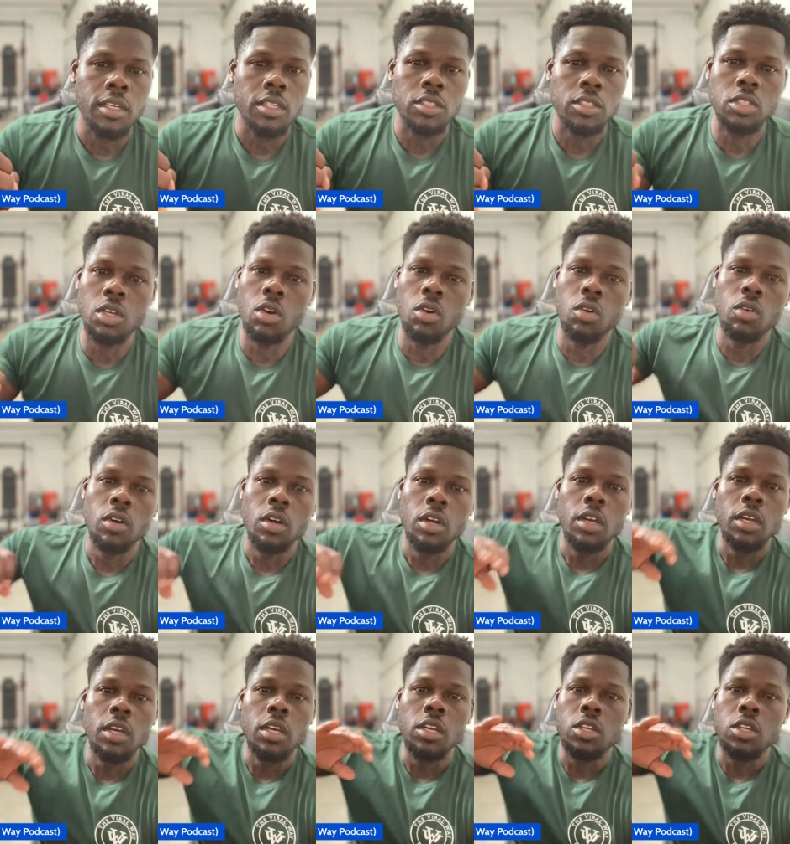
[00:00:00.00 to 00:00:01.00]
So
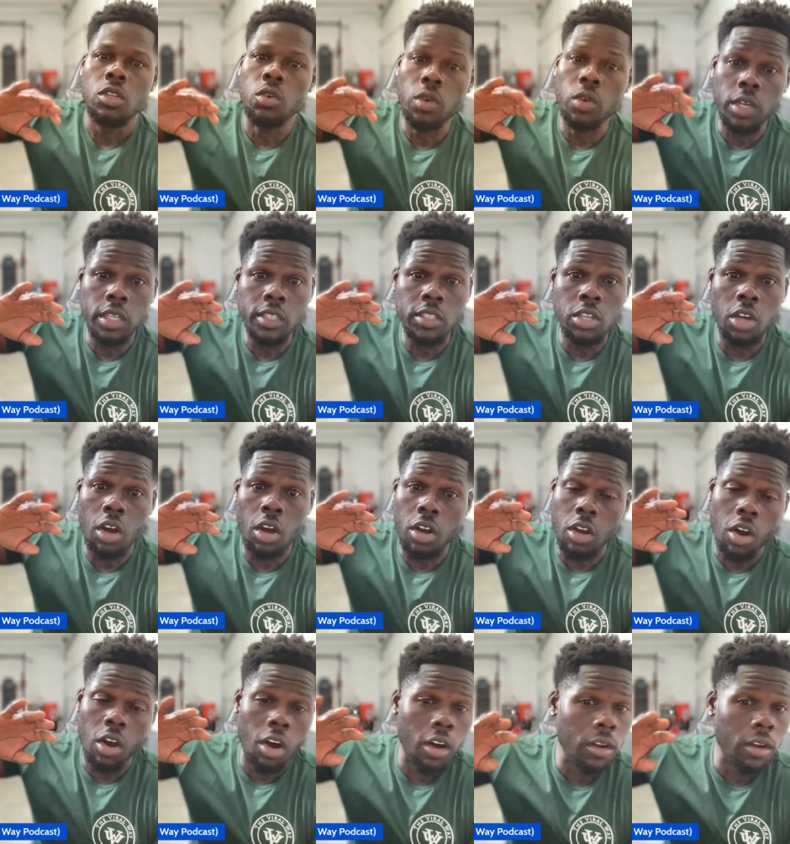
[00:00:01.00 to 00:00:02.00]
you can
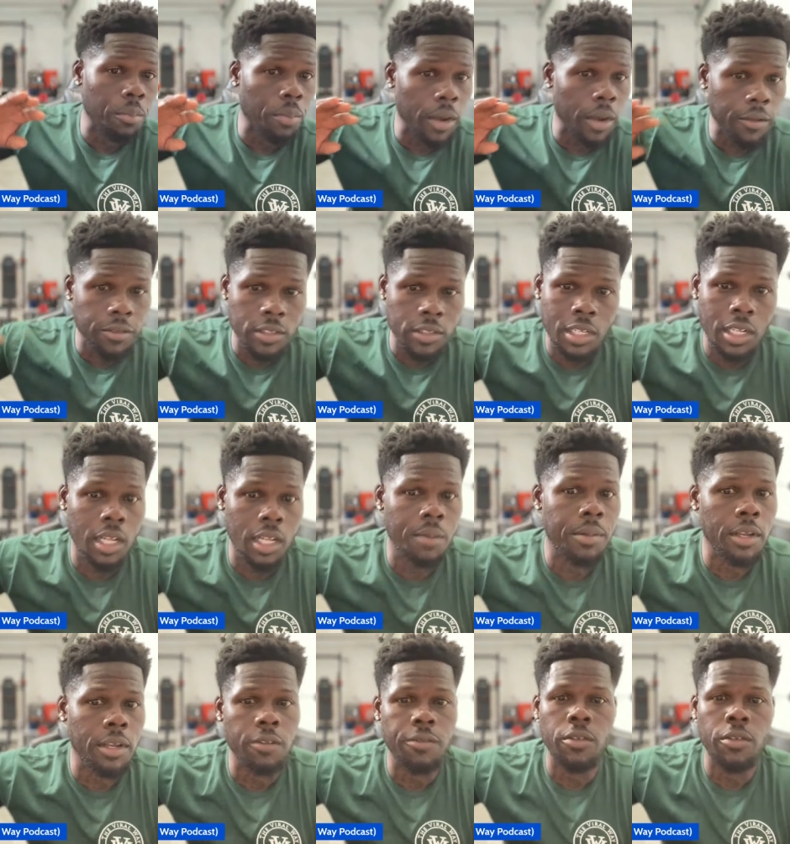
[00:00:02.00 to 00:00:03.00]
talk all the Breakfast Club
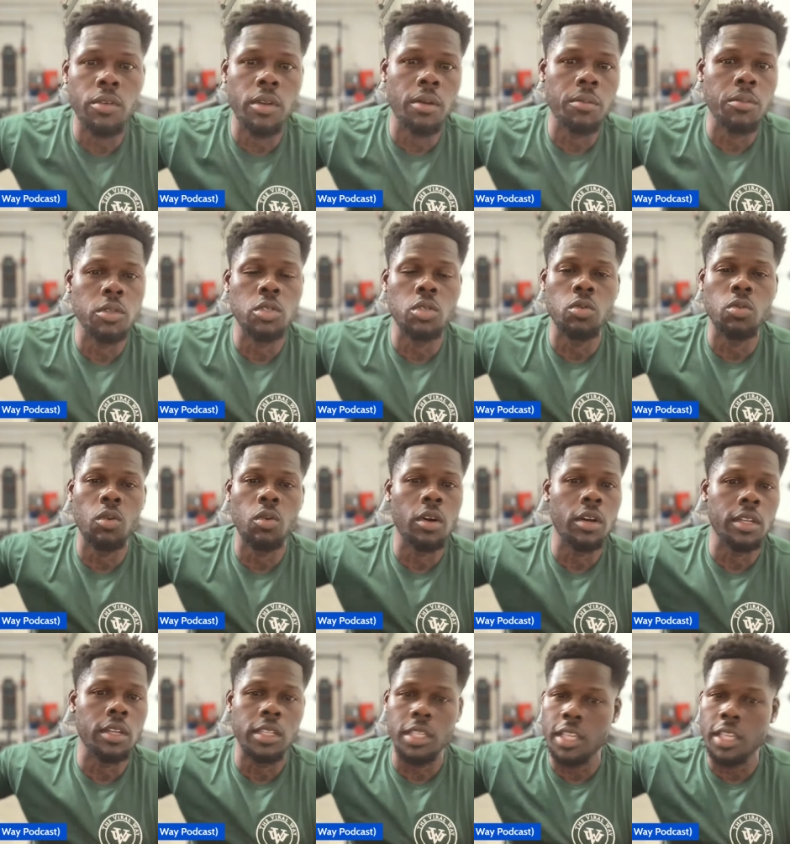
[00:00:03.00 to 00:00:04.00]
interview numbers you
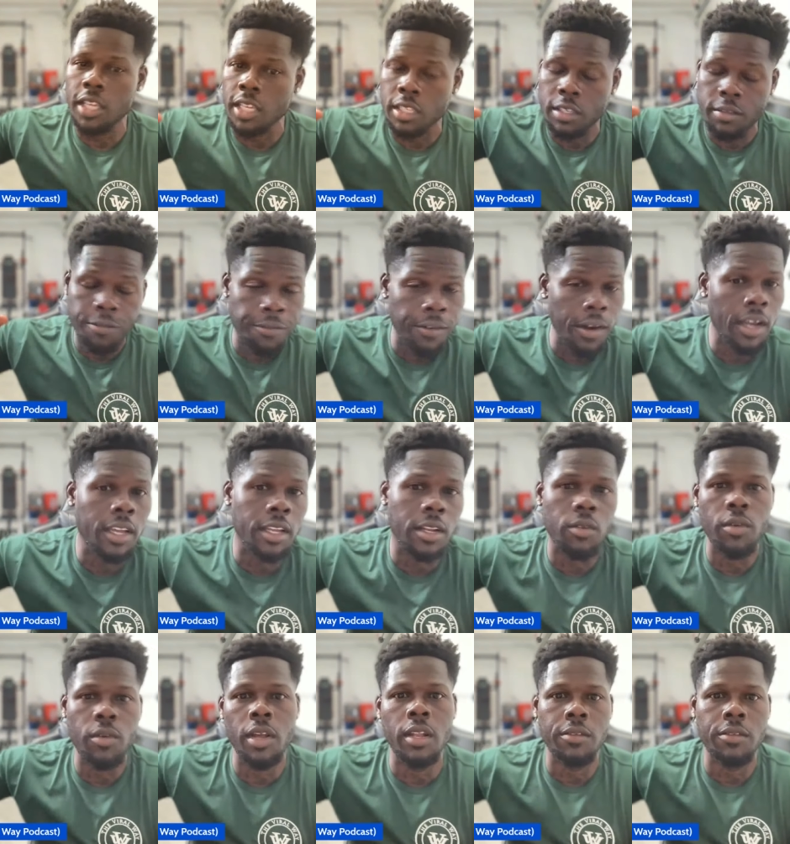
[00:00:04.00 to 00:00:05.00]
want. It's fucking
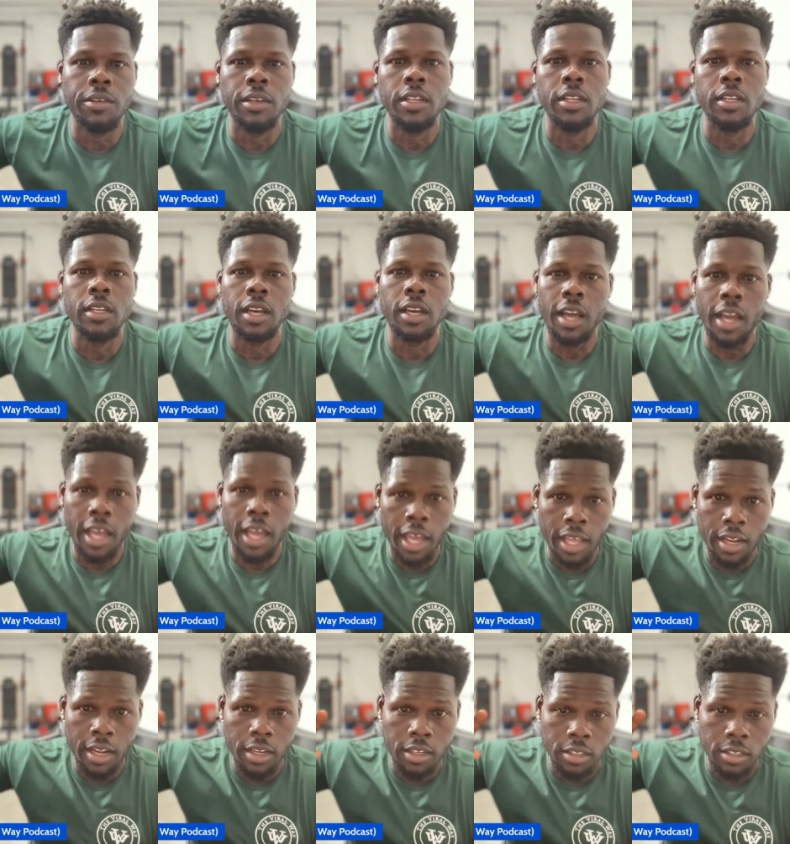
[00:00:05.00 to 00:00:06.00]
irrelevant. I
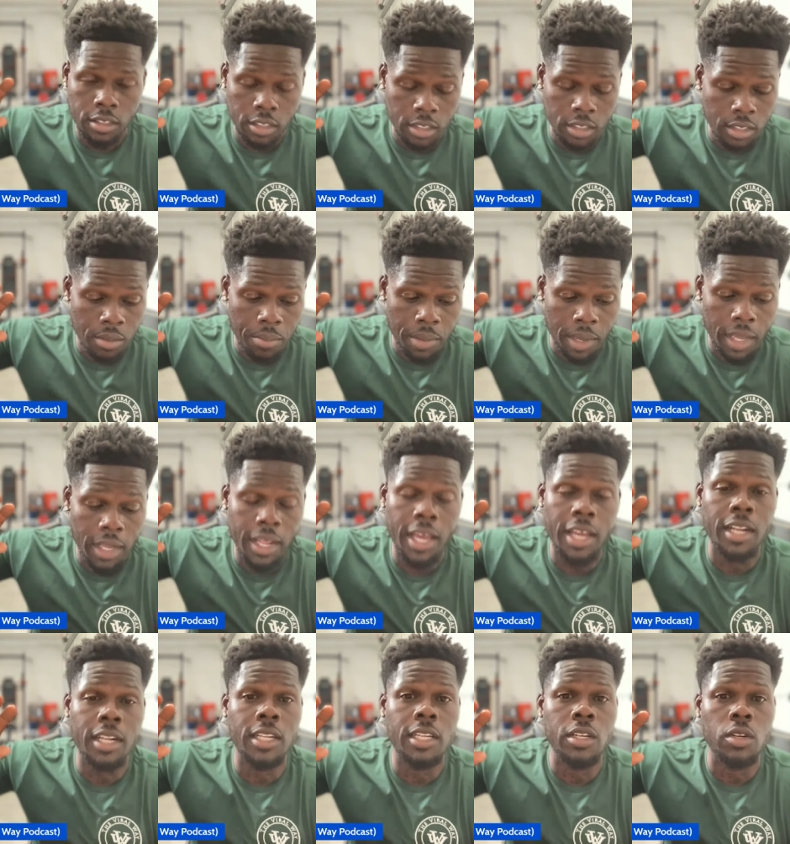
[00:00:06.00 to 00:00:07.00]
had a, the man
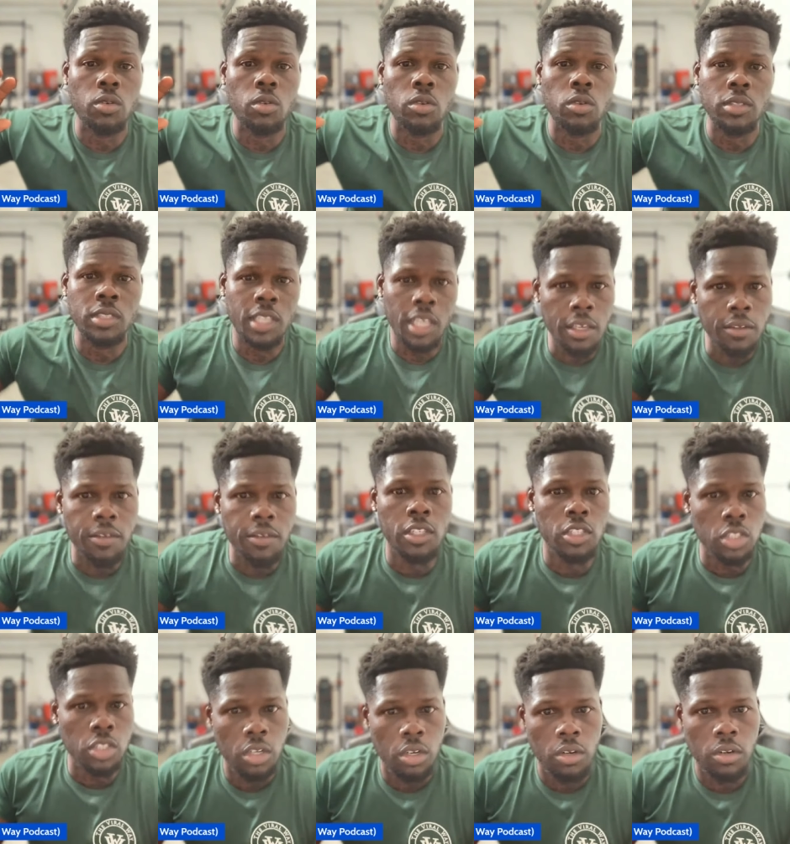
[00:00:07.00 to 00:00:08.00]
had a literal T V
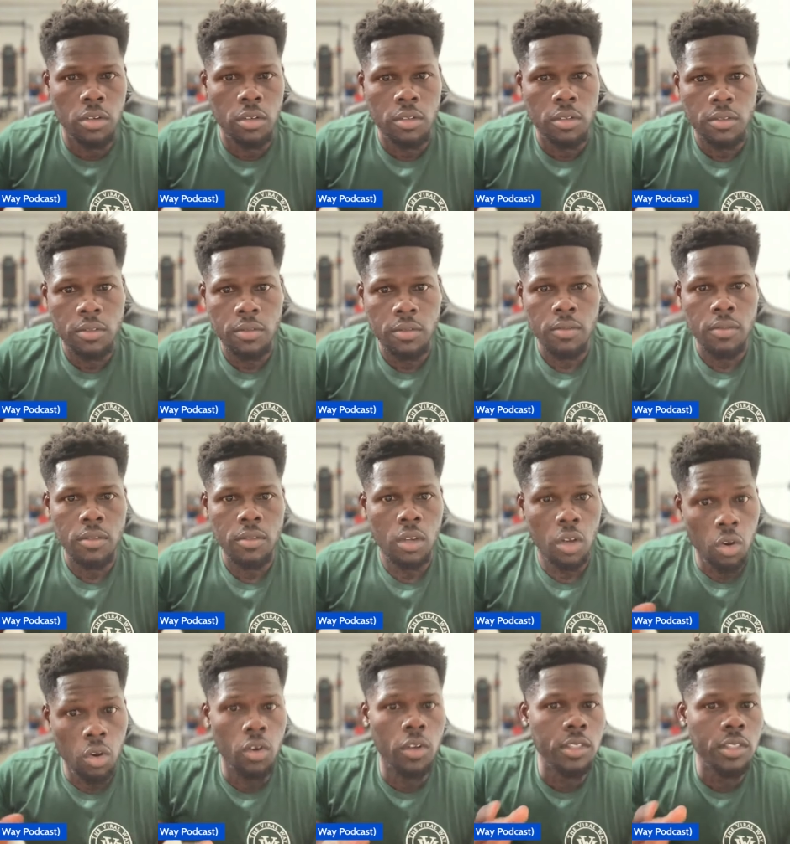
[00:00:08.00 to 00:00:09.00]
show
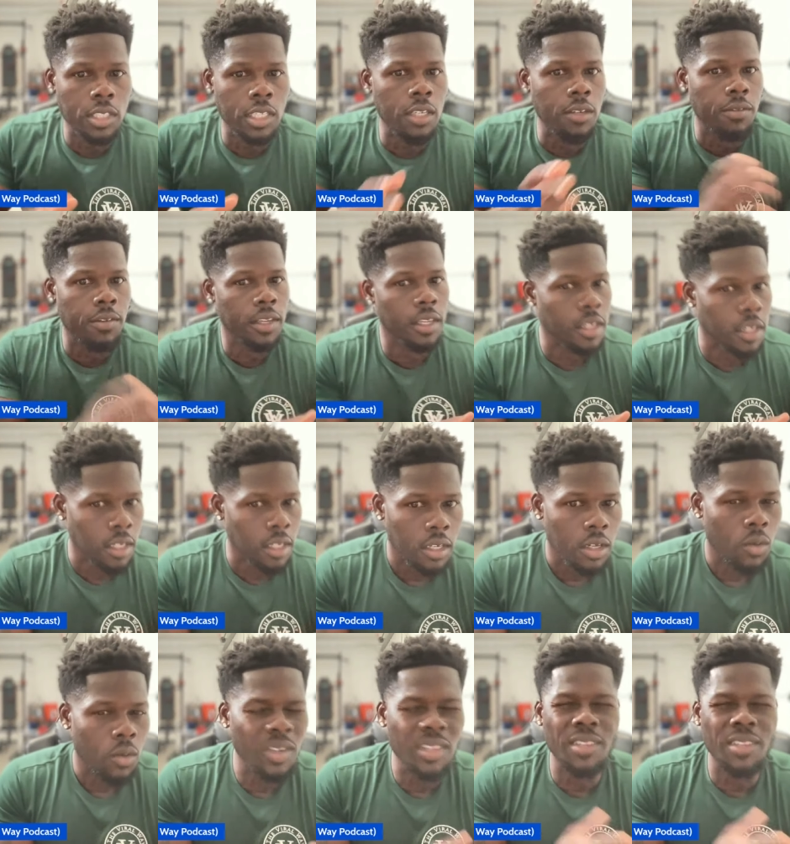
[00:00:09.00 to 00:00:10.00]
on T V.
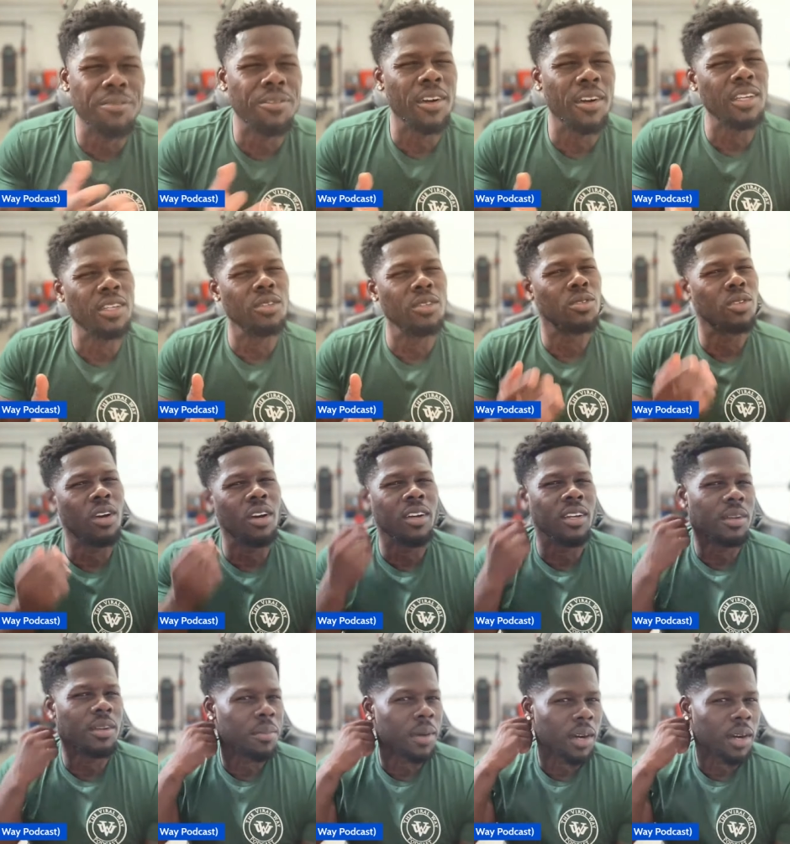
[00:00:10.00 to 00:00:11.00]
What the fuck are you
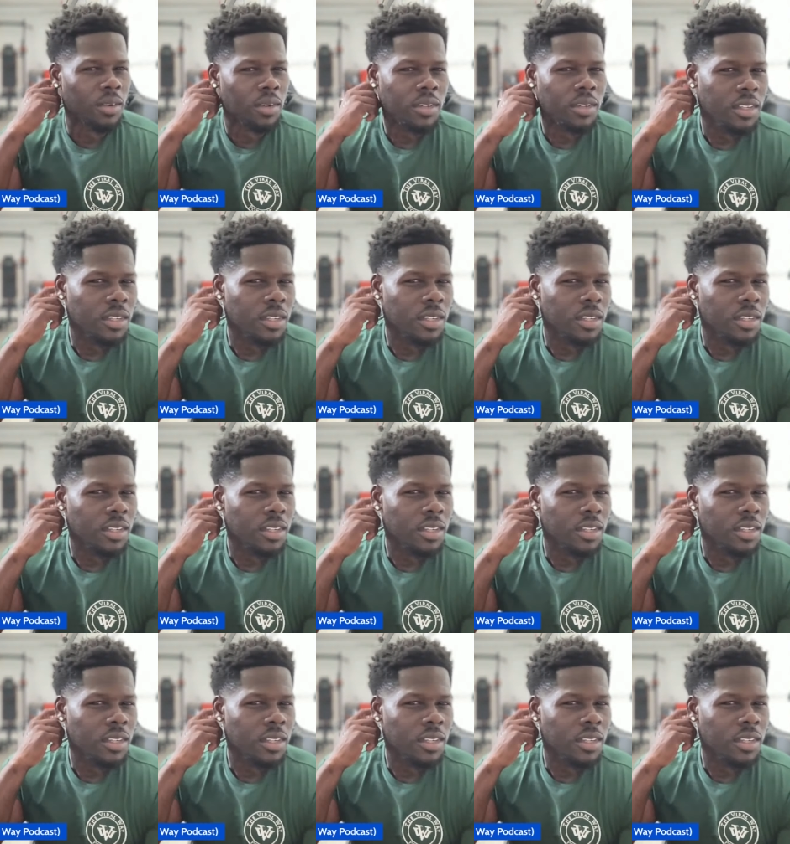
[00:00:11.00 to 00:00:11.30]
talking about?